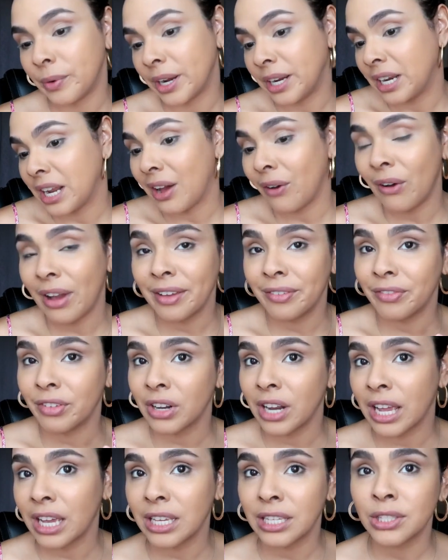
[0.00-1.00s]
Right now I
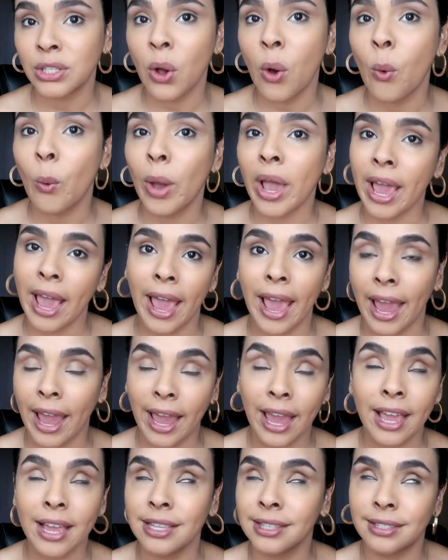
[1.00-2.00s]
feel like it's
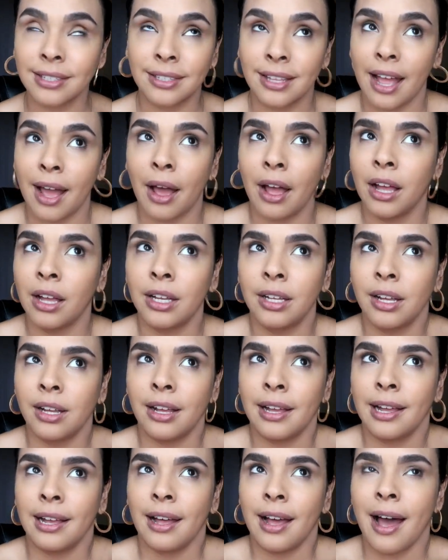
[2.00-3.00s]
okay. It's not
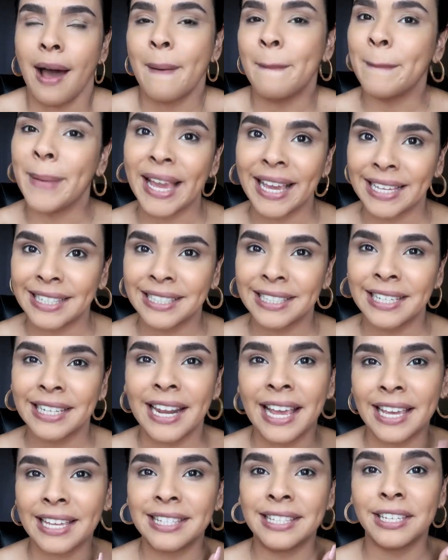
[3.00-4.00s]
amazing,
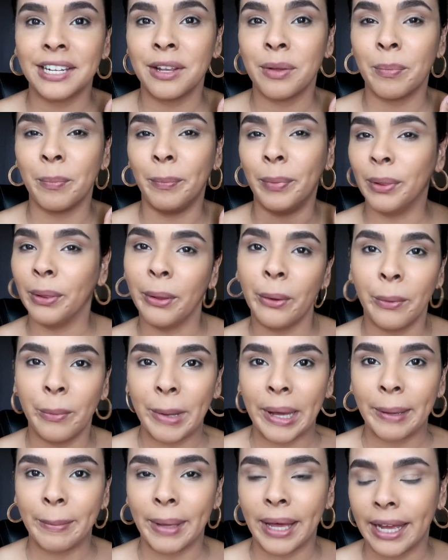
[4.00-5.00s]
like it didn't blow
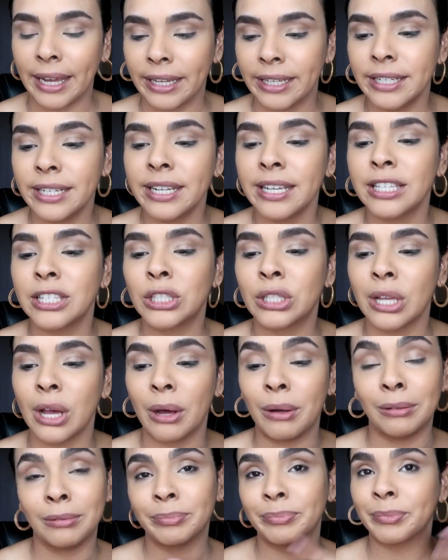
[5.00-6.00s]
my mind,
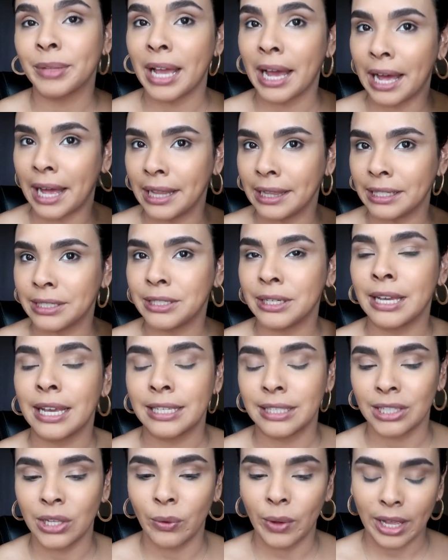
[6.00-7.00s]
so I'll let you
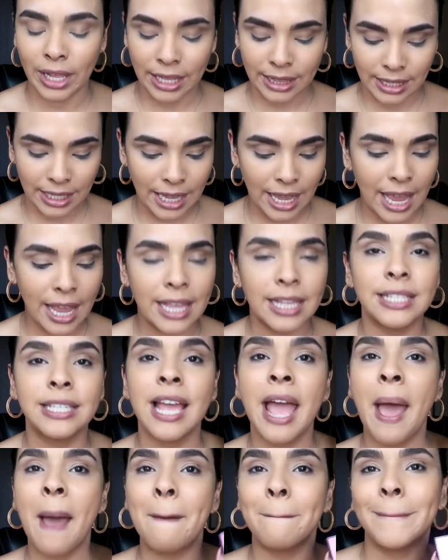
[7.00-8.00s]
guys know at the
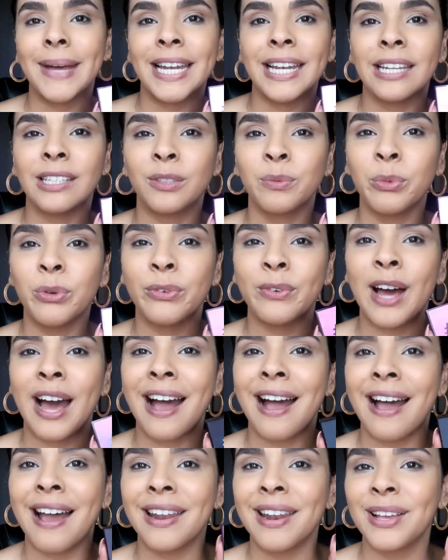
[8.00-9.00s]
end. But let's move
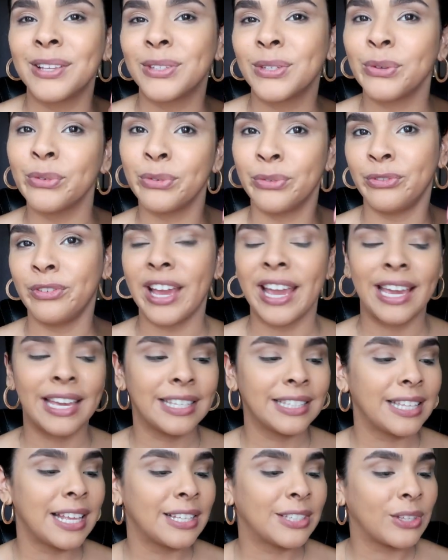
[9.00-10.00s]
on to
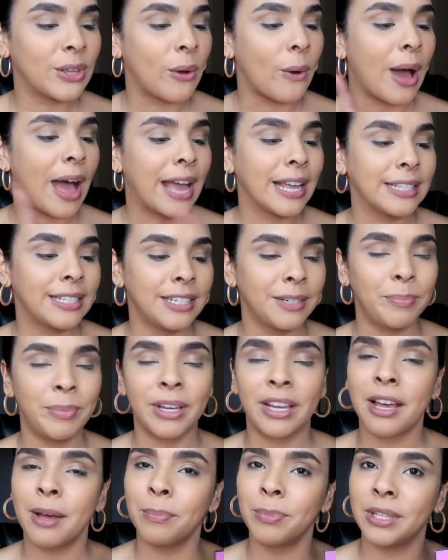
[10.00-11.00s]
face. So I did
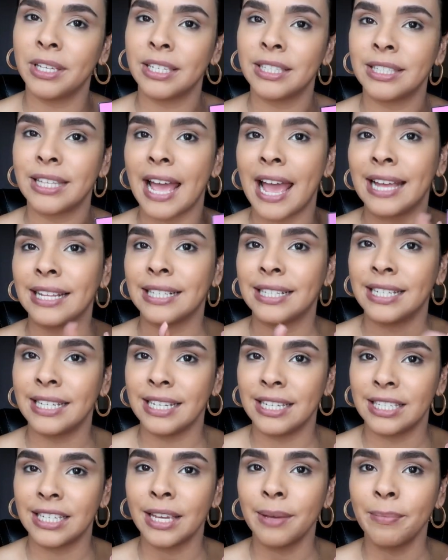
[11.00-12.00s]
pick up this at
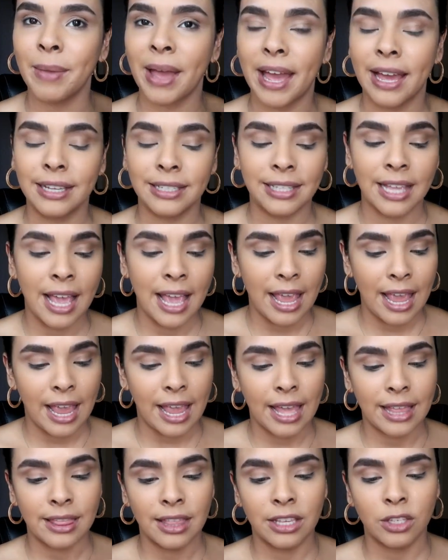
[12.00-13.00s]
TJ Maxx,
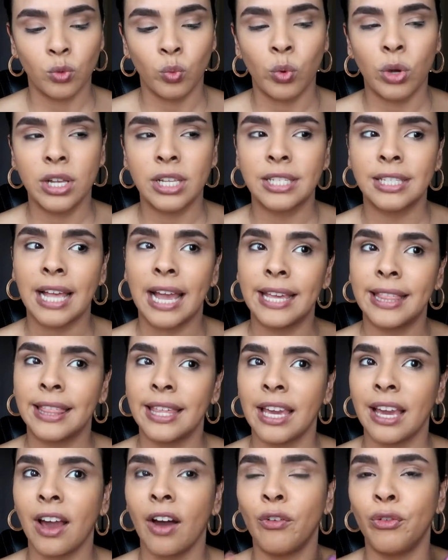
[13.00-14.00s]
and this was I
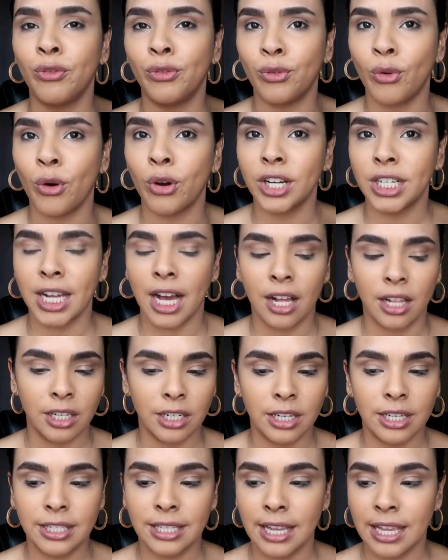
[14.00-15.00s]
think
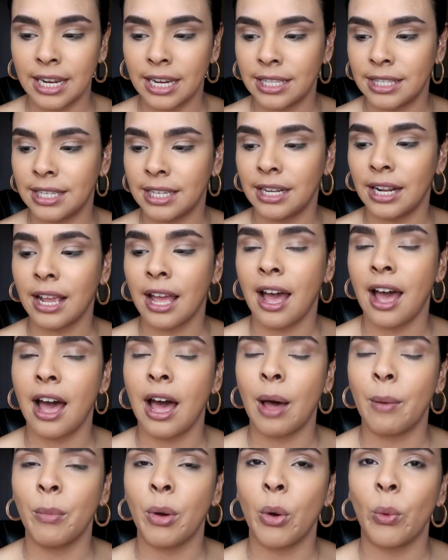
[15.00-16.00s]
$4, and it did
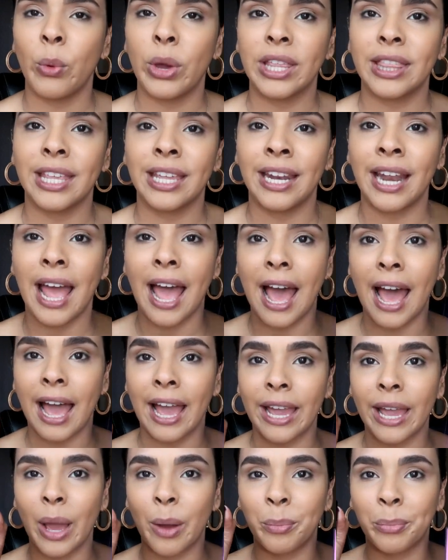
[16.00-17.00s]
come with an
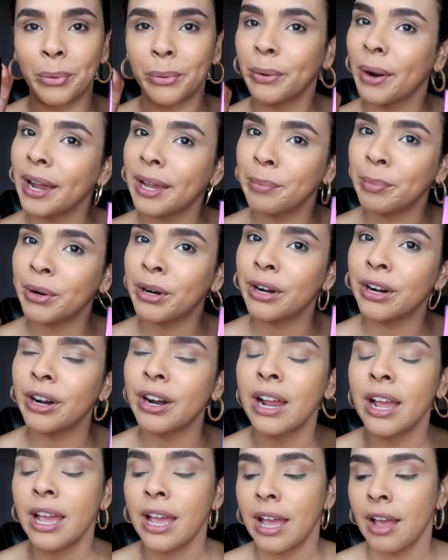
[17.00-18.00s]
eye
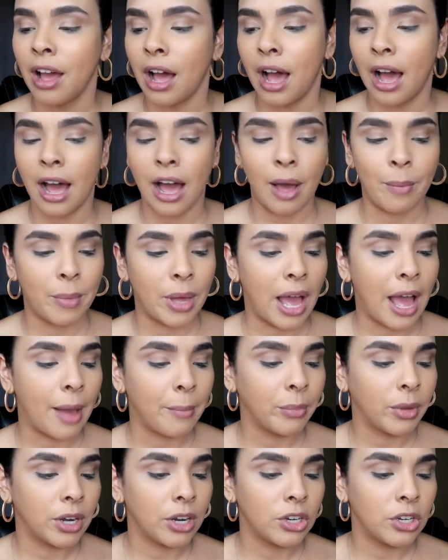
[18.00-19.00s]
primer.
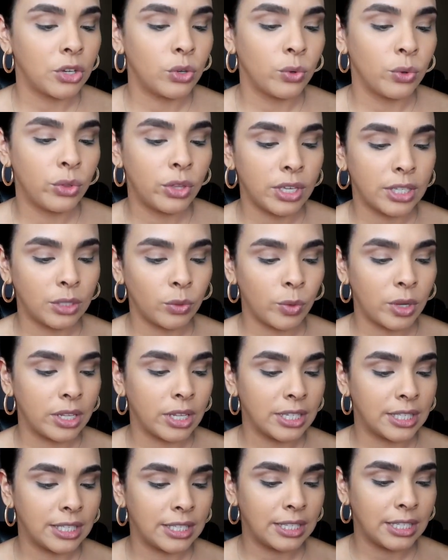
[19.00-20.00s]
I'm gonna do this one.
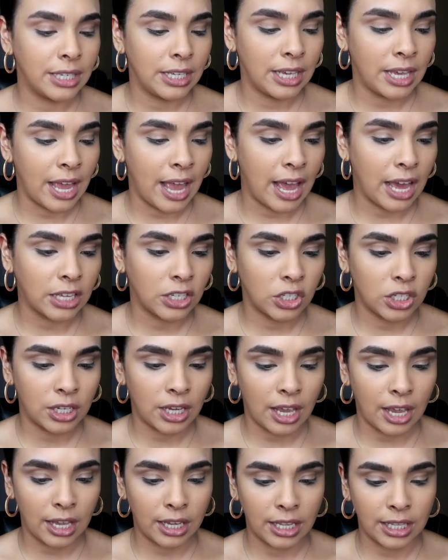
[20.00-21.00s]
This is the
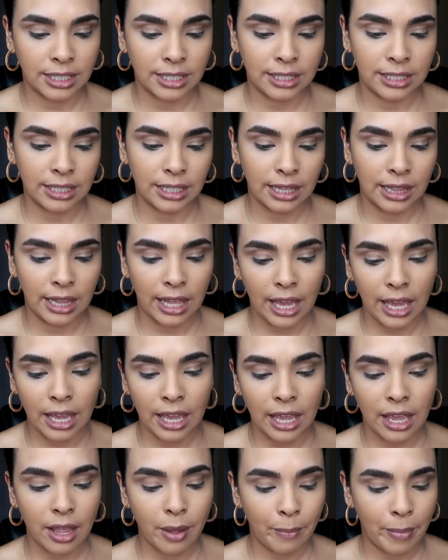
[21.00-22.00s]
hashtag
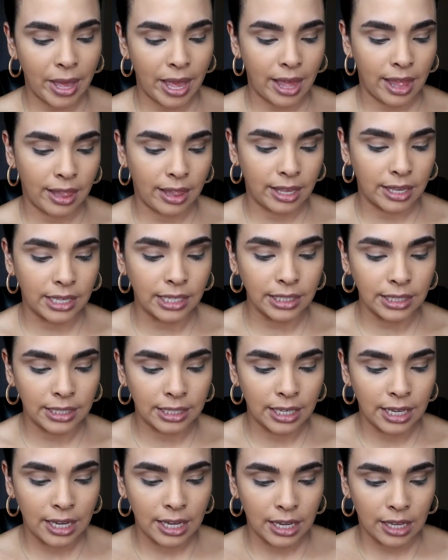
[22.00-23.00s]
Soleil palette,
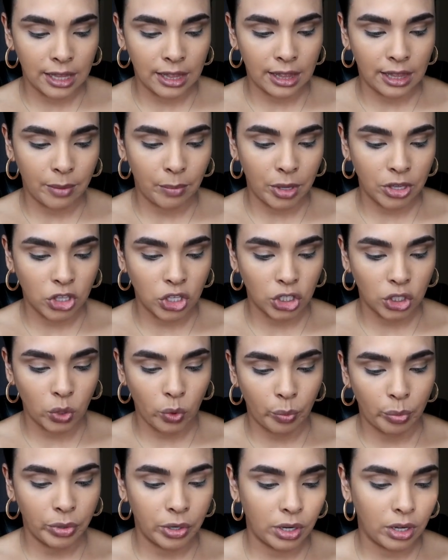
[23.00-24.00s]
and let me
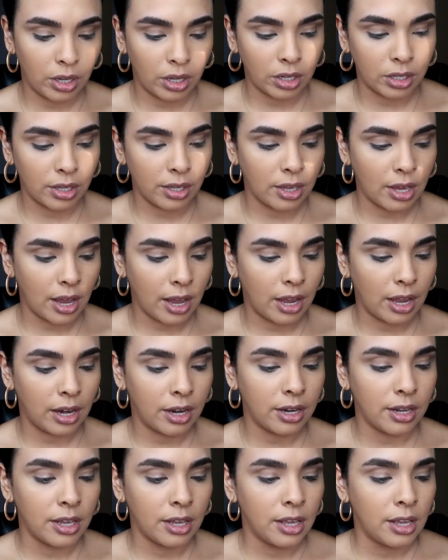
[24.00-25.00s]
just open it
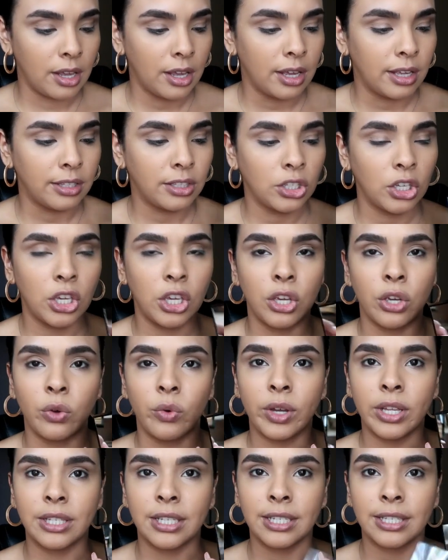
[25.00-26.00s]
again. It's
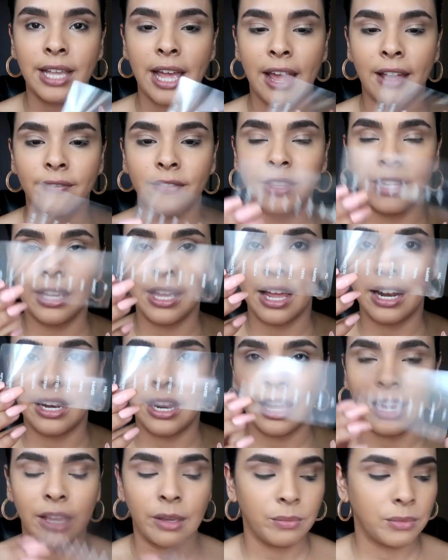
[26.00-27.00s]
cute. It does have the
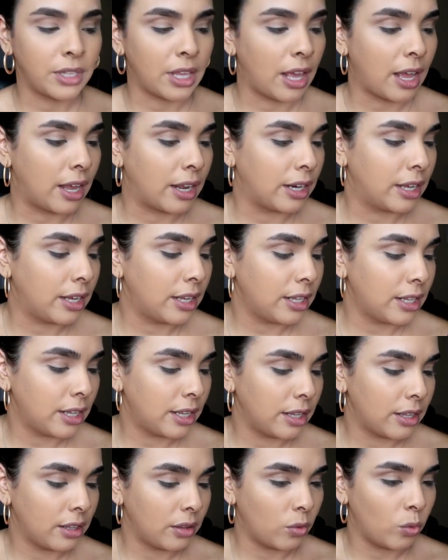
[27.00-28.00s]
names on it.
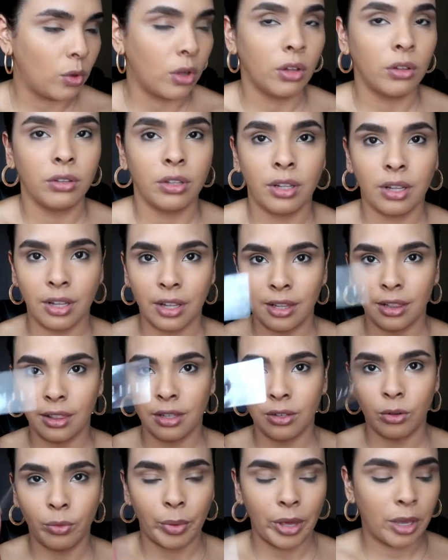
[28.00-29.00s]
Well, a
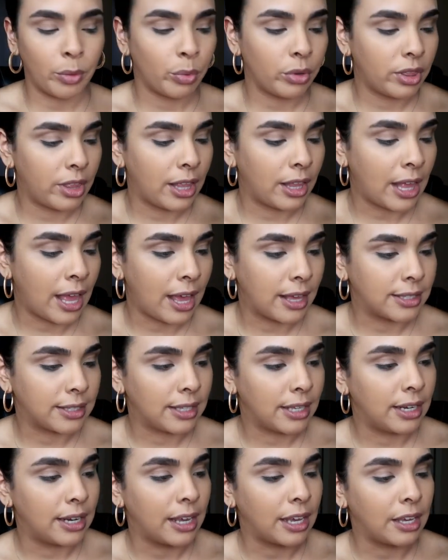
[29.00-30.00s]
little paper that has
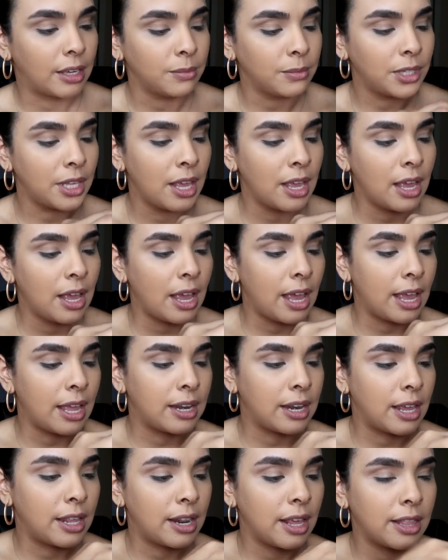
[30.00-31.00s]
the names,
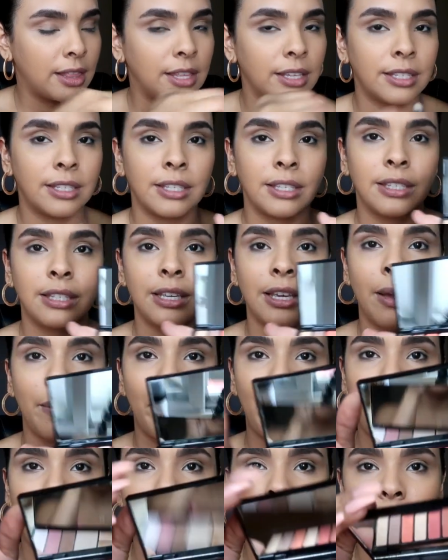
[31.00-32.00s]
and then this is the
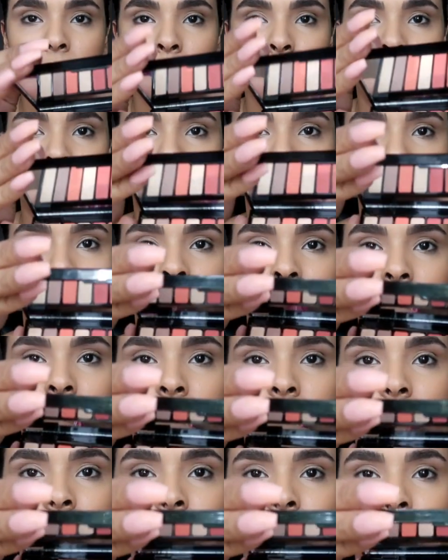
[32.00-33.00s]
palette right here.